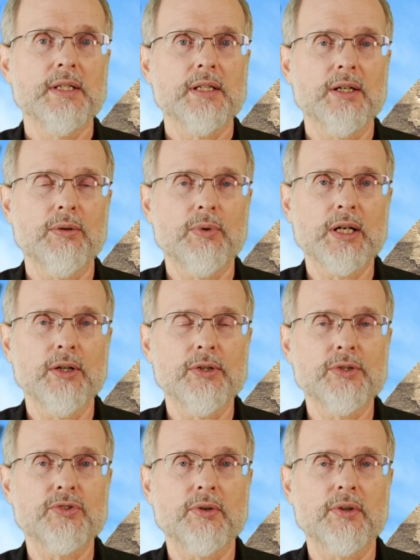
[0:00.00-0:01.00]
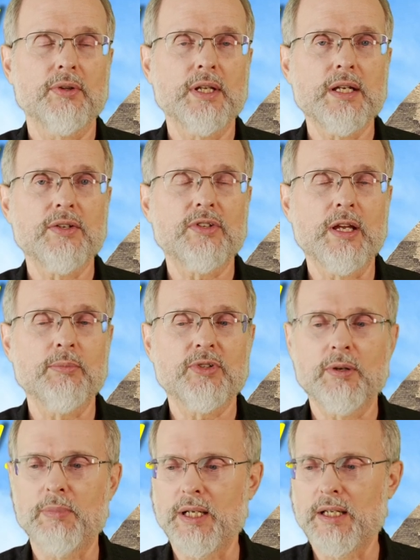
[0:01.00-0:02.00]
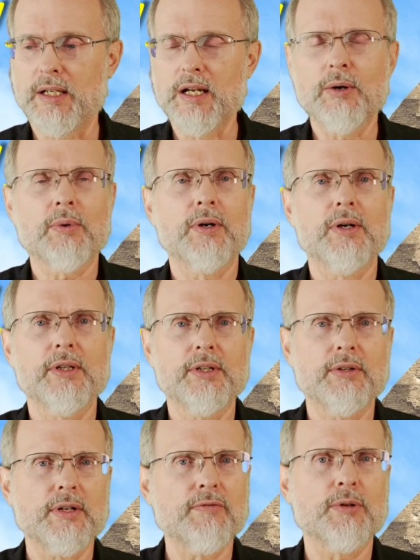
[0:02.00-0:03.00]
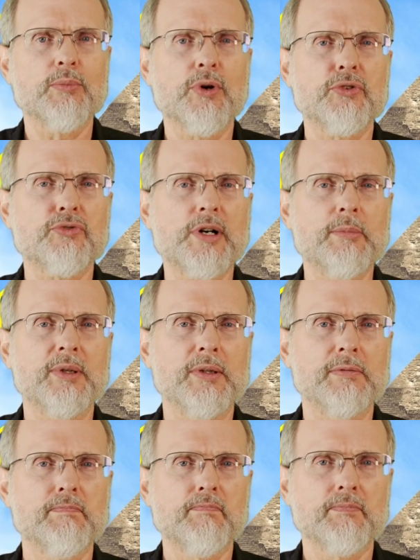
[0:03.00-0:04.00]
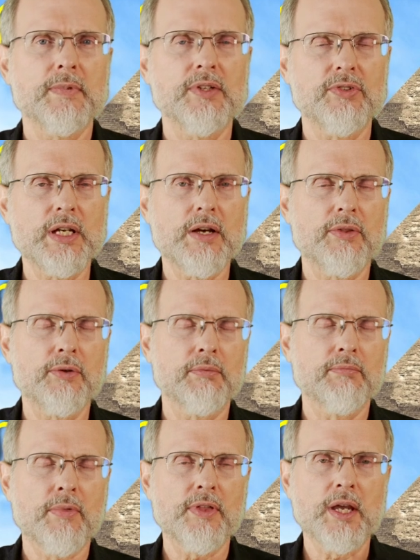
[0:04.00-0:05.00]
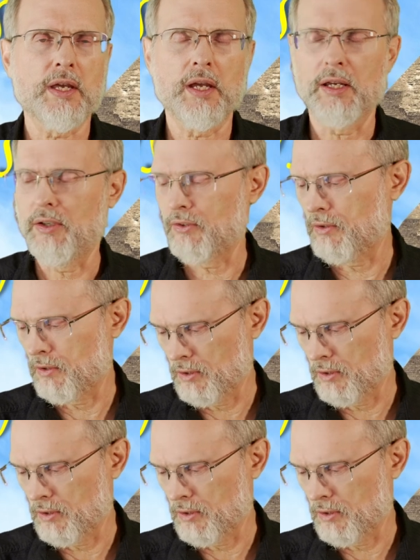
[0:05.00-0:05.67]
Uh, what a loser he seems to be. And now we're all under even more trouble. You see how their thinking is.